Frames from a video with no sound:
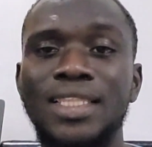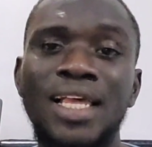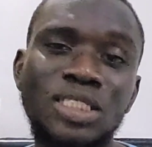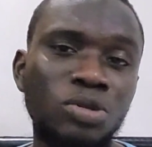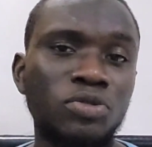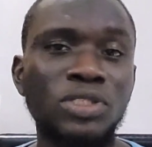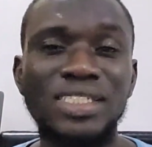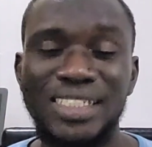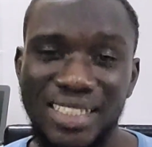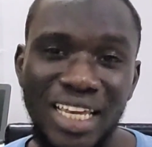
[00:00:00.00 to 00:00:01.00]
let's move to the
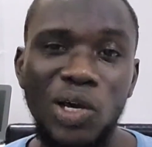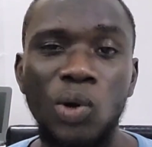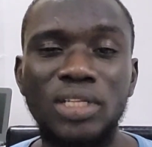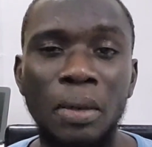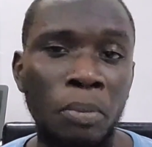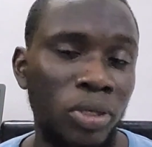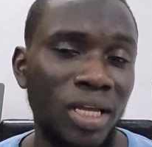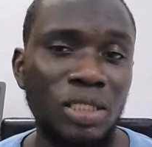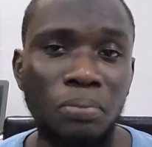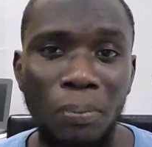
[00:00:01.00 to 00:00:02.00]
second
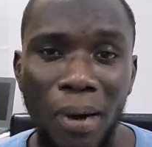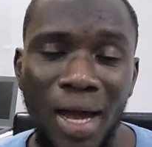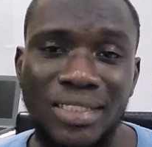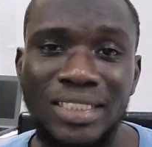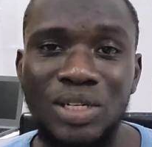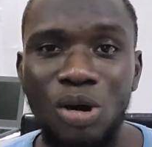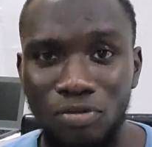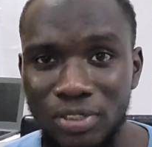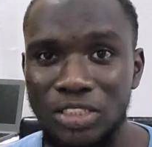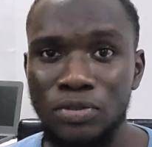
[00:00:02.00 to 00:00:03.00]
important part of
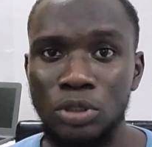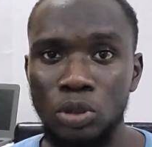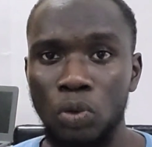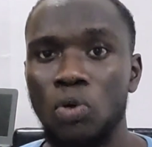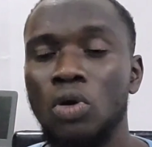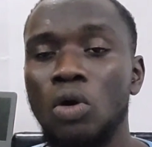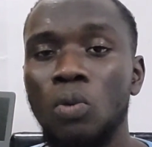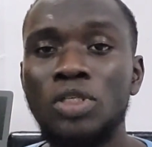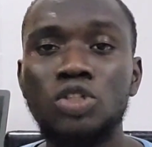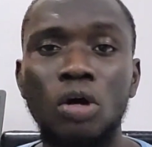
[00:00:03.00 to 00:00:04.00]
this video,
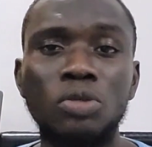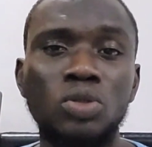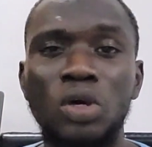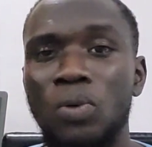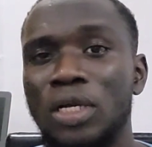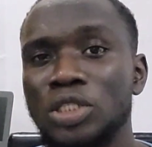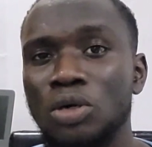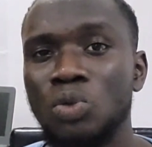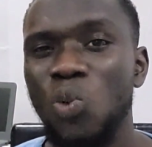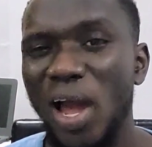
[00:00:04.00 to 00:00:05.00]
which comes to the
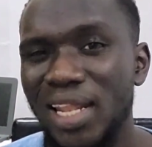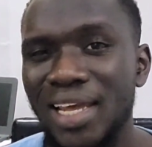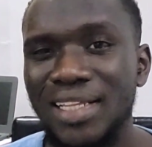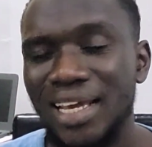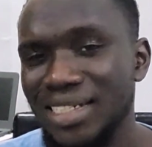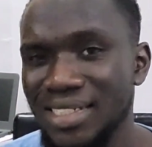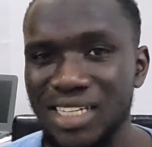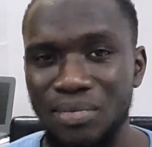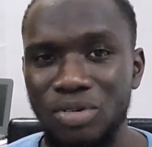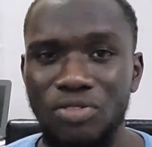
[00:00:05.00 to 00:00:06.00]
question, why learn
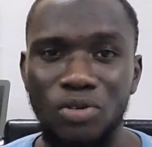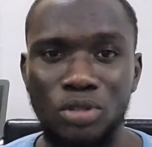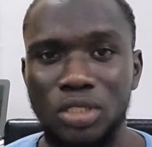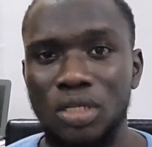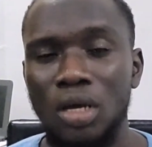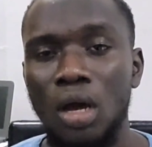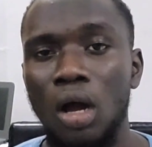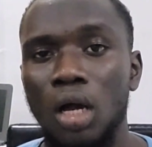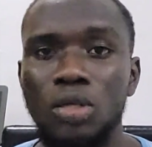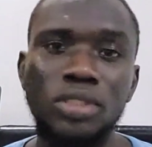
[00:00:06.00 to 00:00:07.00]
HTML first?
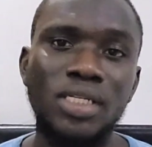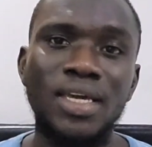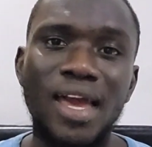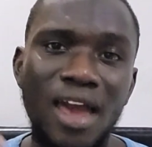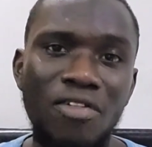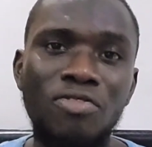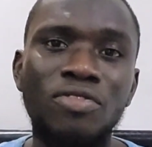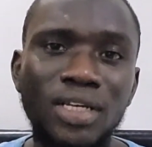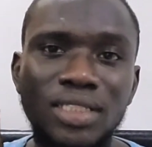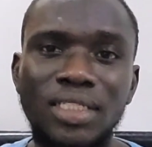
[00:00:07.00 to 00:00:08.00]
You see,
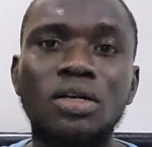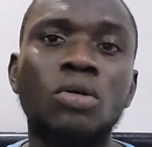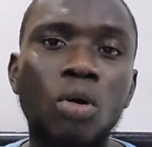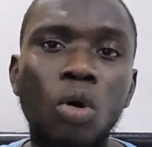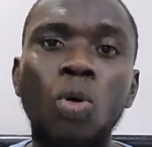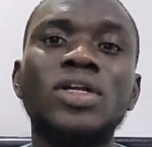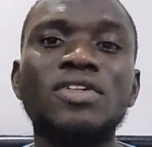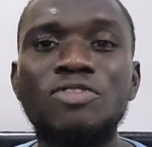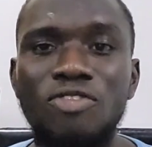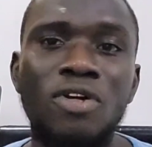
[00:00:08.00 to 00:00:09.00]
every single coding
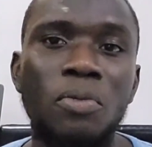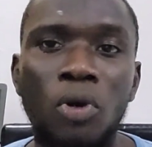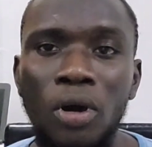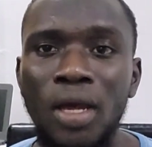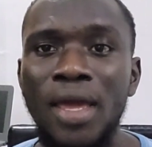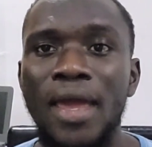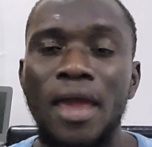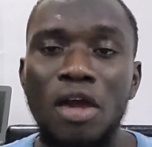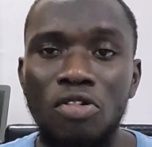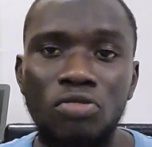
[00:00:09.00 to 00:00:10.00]
framework,
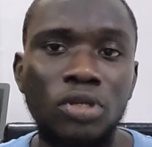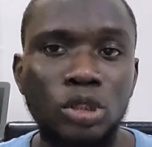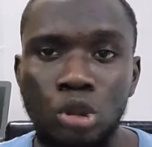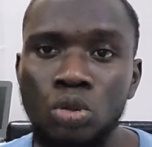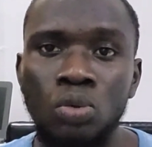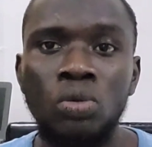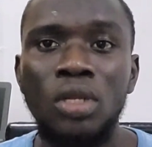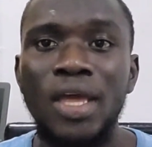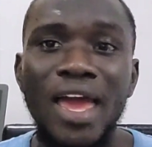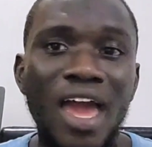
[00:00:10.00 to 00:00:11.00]
every tool,
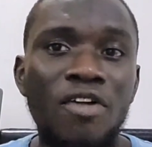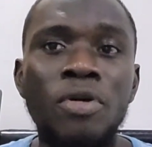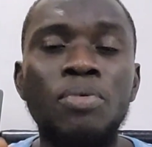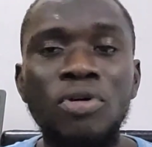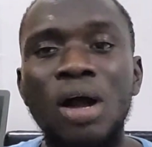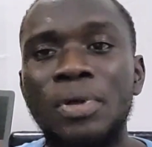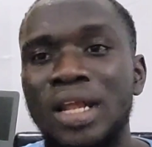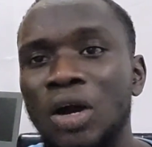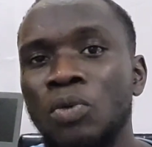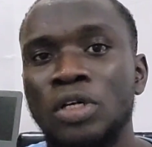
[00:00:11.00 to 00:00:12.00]
every programming
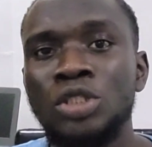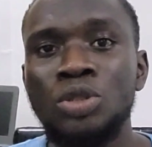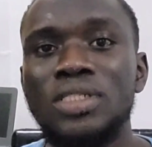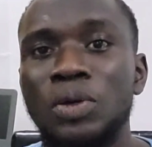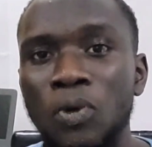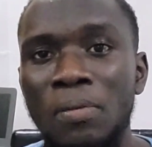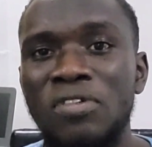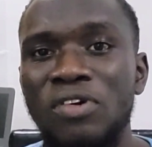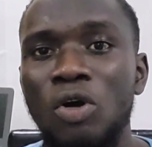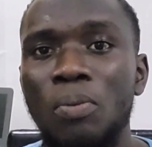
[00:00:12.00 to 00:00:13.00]
language used in web
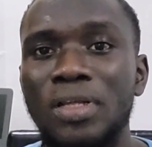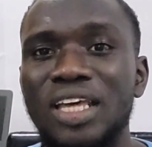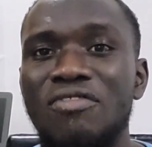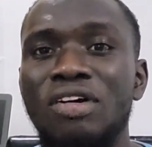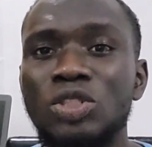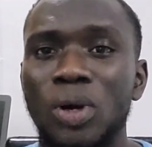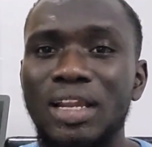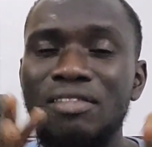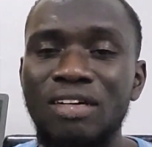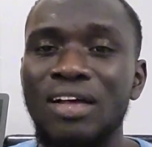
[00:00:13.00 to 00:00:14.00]
development eventually
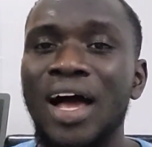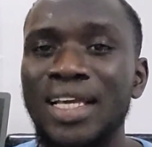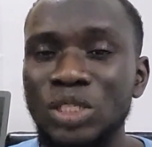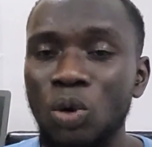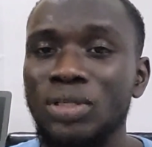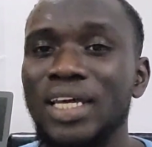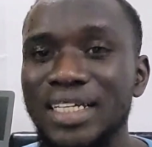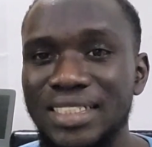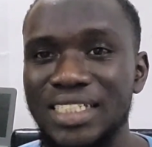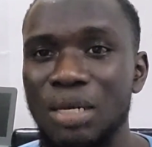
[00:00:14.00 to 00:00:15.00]
relies on
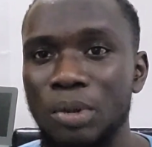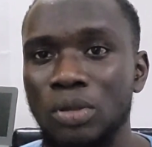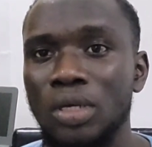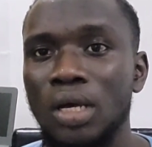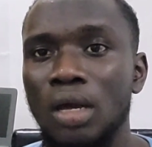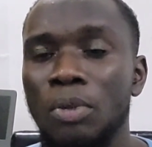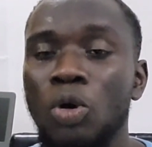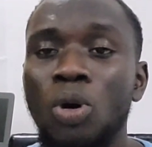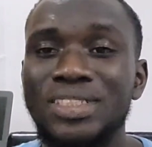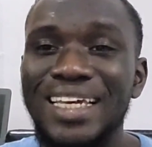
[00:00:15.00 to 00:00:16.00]
HTML
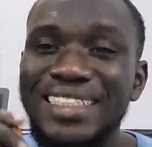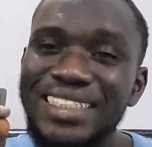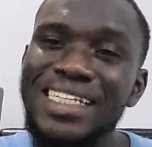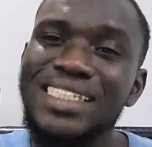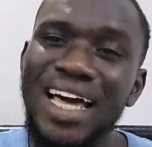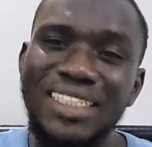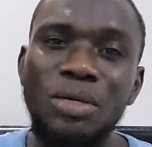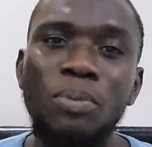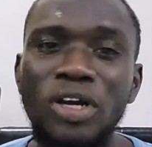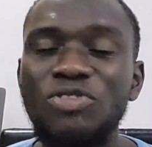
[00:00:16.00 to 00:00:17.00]
because it is the starting
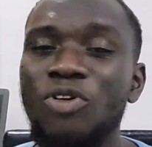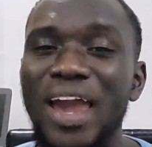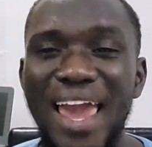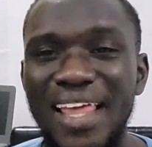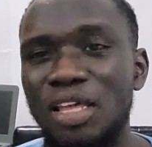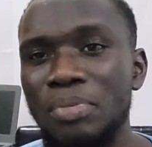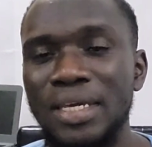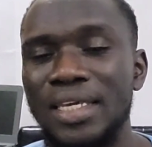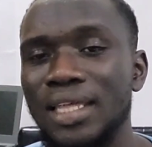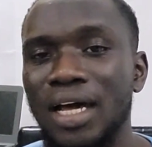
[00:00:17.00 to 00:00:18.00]
point for any
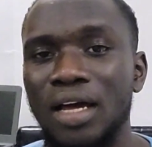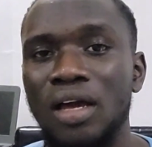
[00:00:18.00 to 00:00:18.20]
beginner.